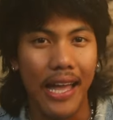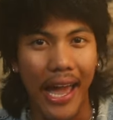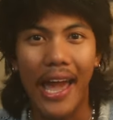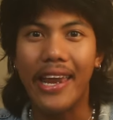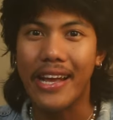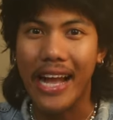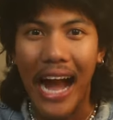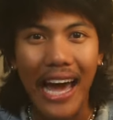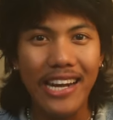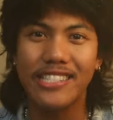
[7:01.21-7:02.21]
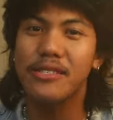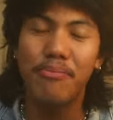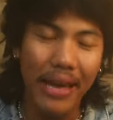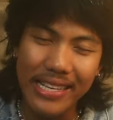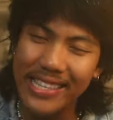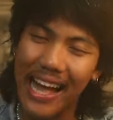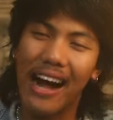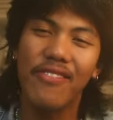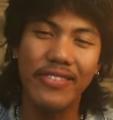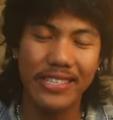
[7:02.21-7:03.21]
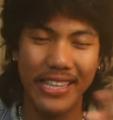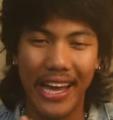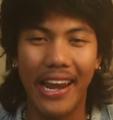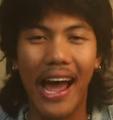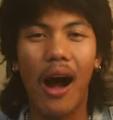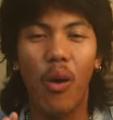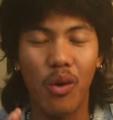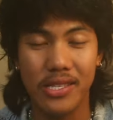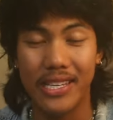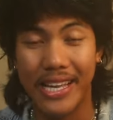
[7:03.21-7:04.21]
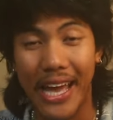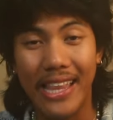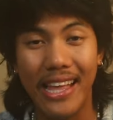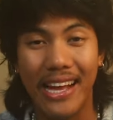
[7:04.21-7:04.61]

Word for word: and it kind of just makes the outfit stand out once again